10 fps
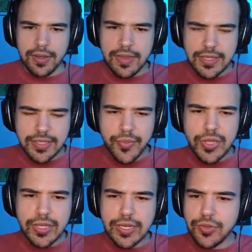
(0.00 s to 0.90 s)
This
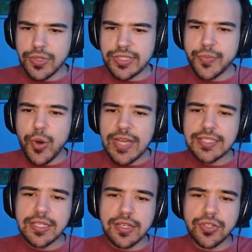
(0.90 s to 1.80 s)
ability to
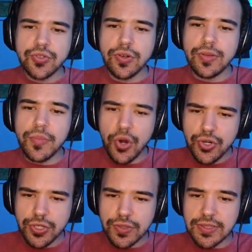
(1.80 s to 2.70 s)
express and control
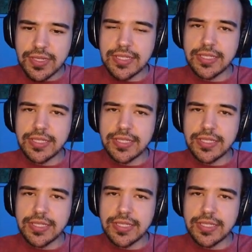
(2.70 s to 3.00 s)
emotions is